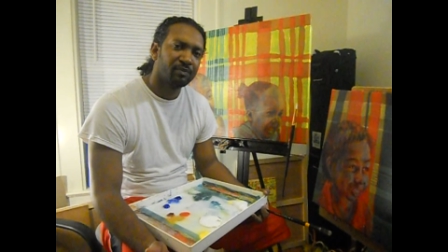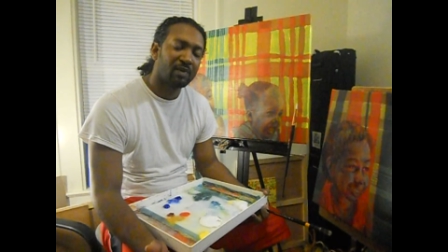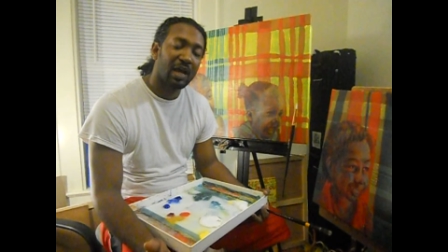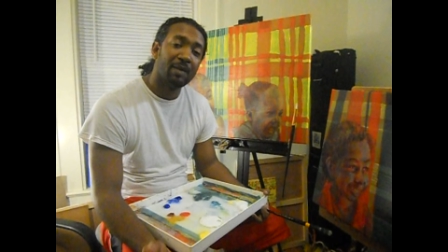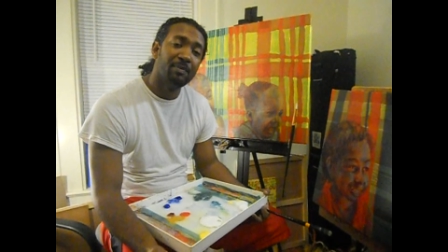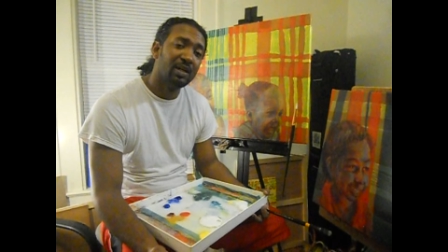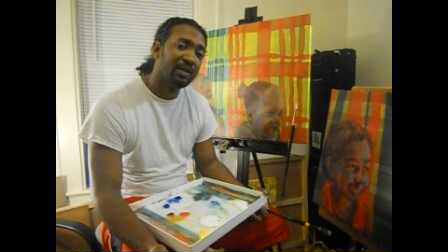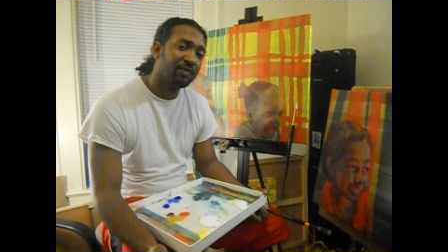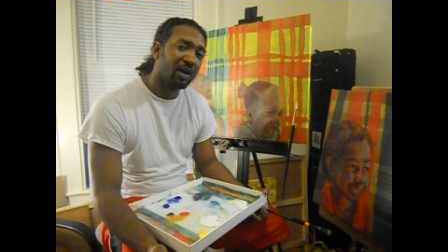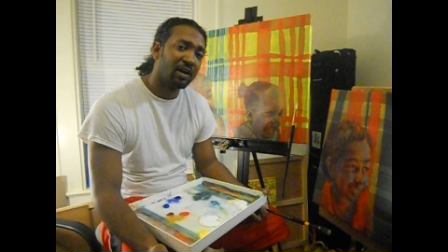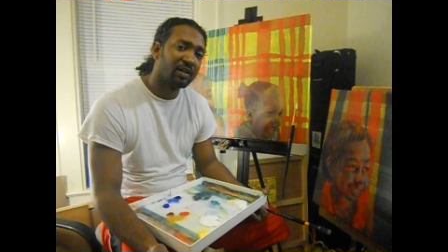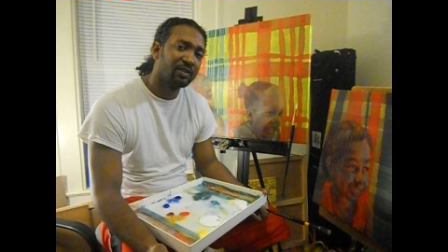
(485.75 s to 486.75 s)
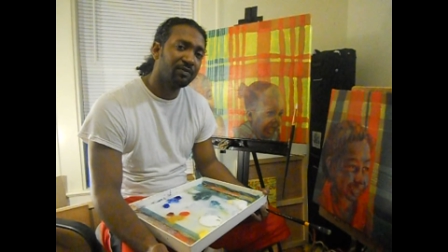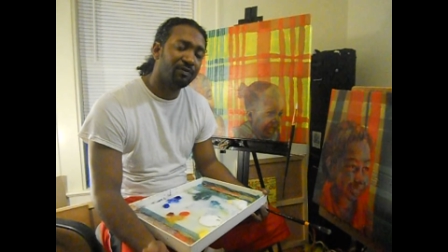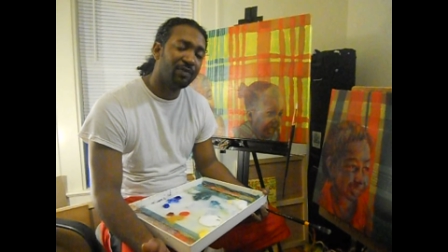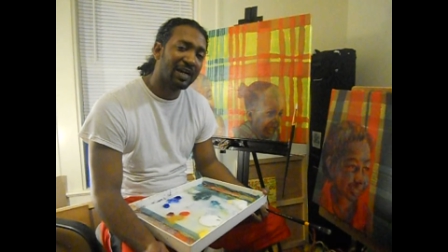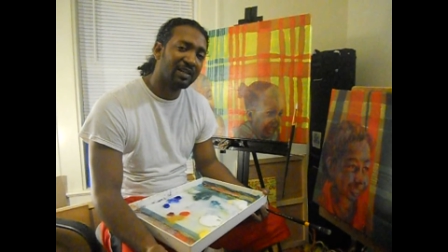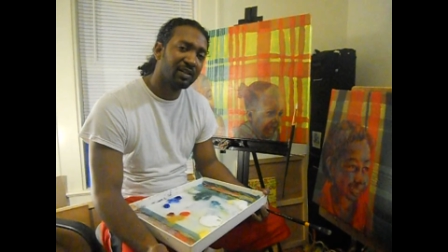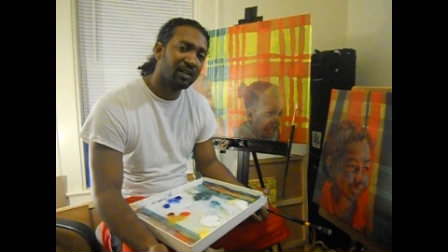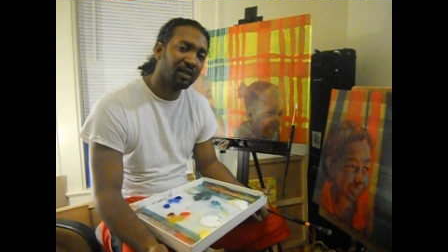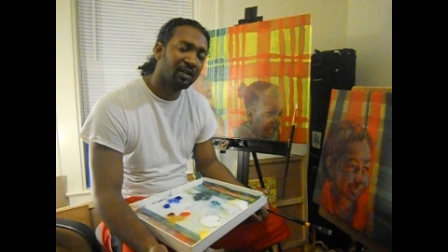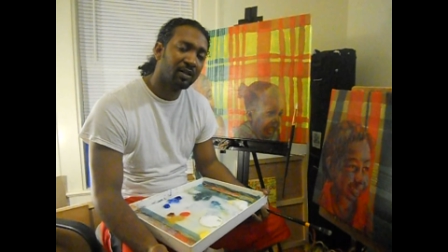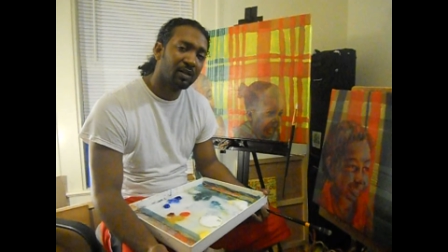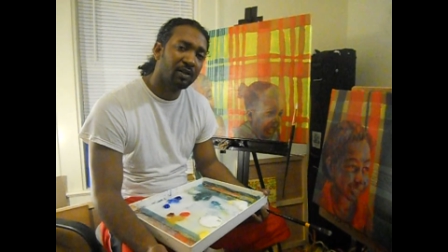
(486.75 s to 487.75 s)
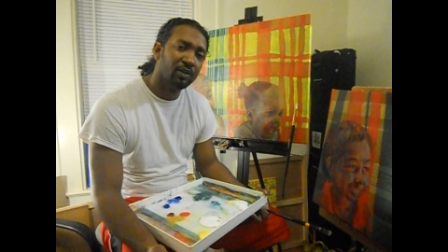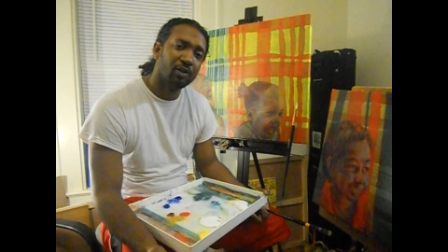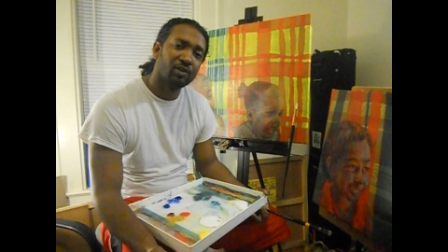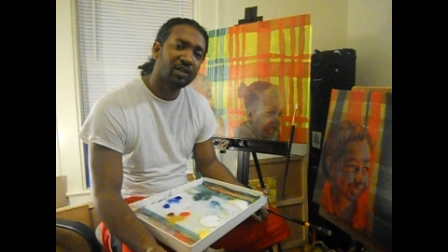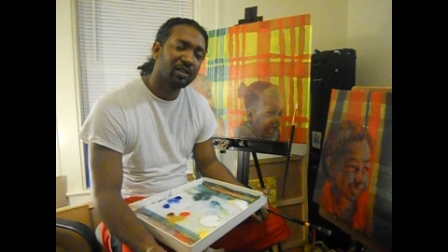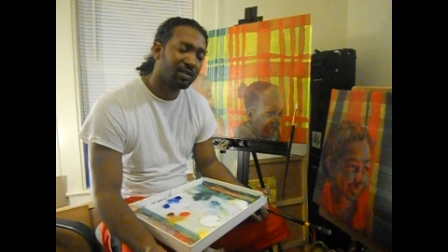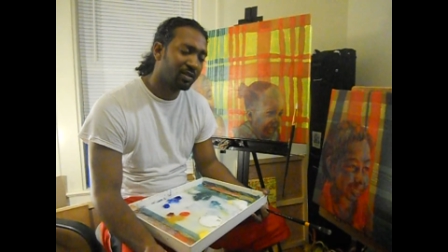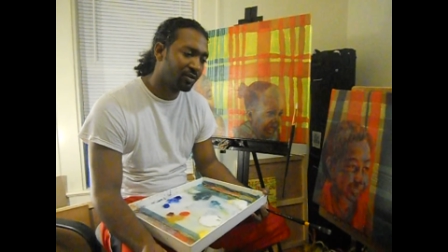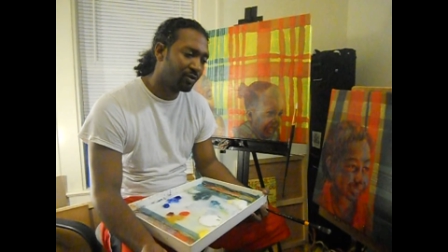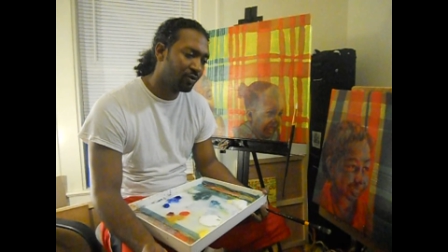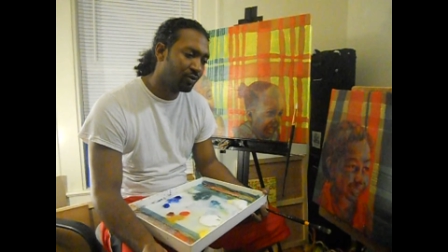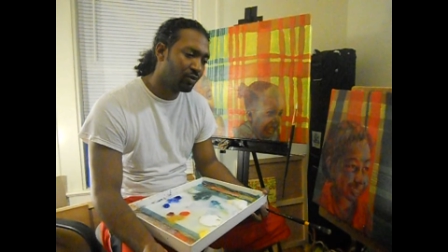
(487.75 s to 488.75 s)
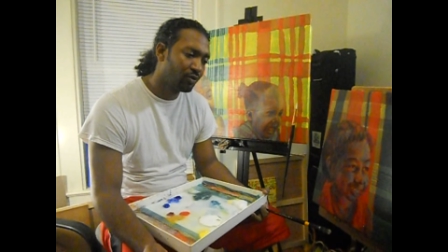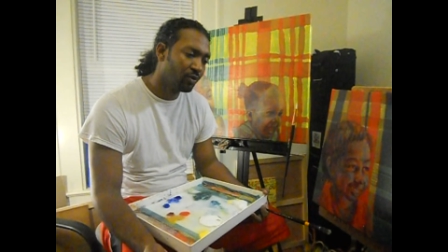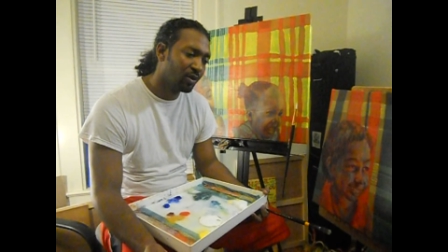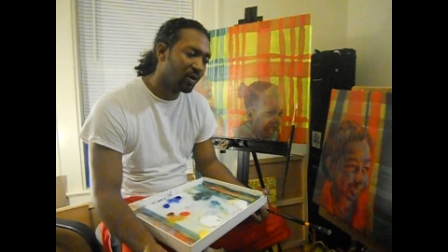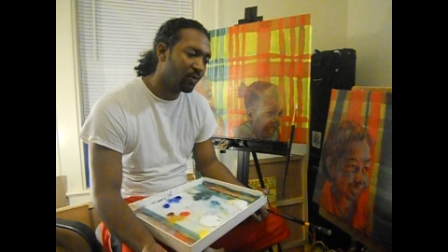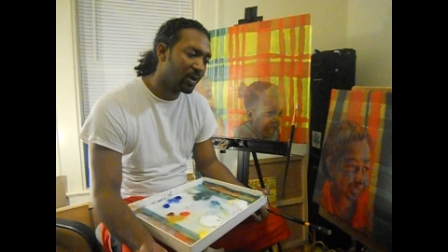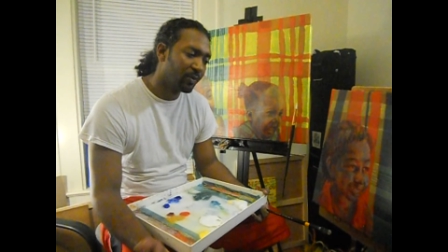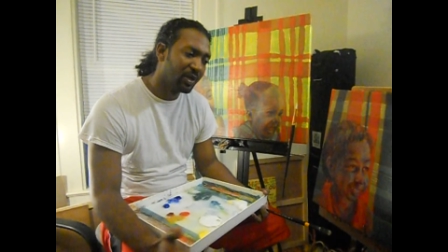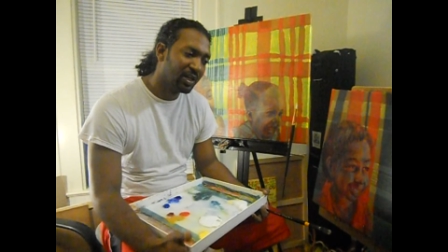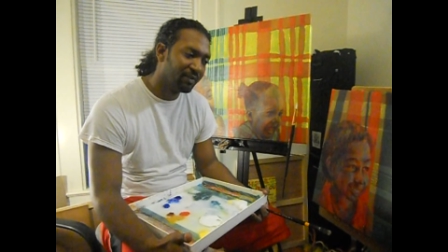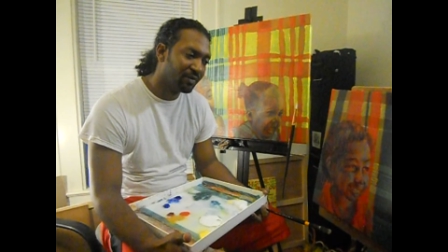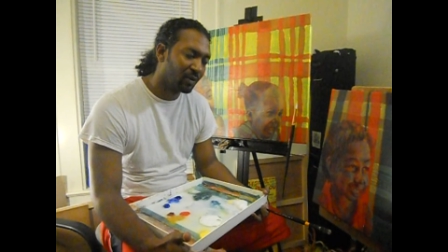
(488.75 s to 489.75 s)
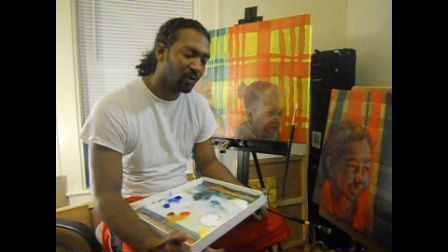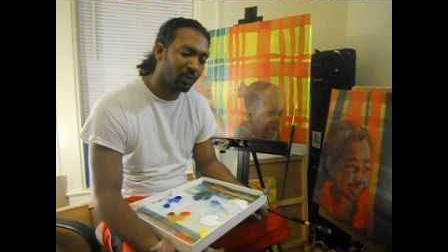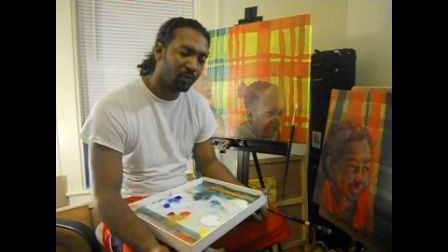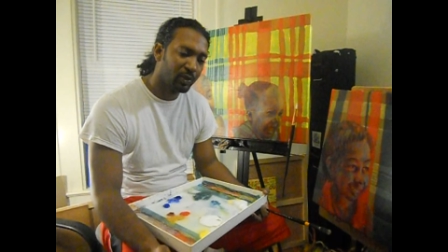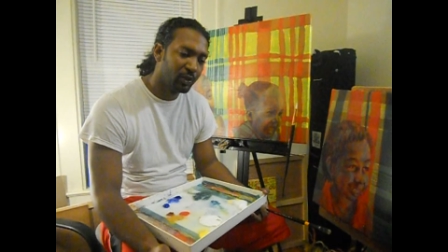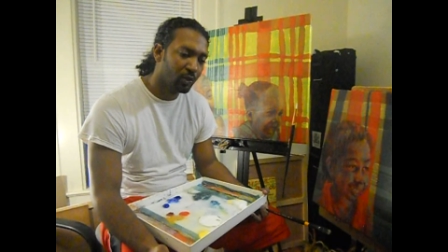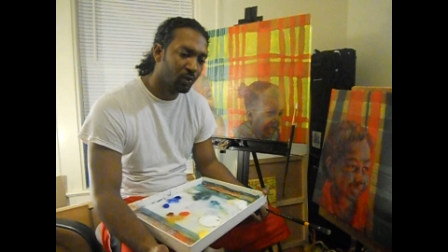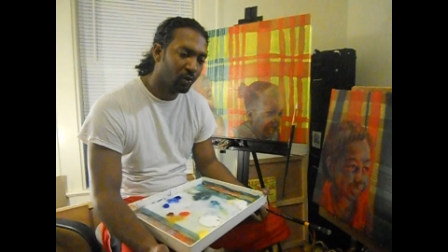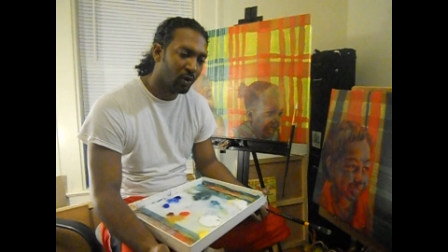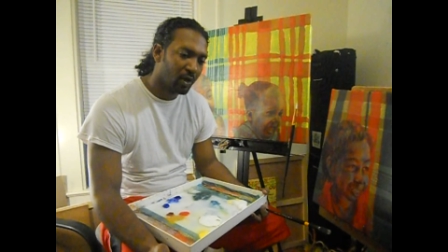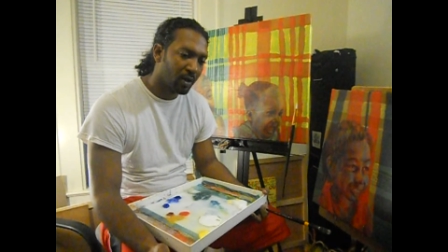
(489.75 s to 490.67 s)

I believe art is vital, not just to the way we live and what we do,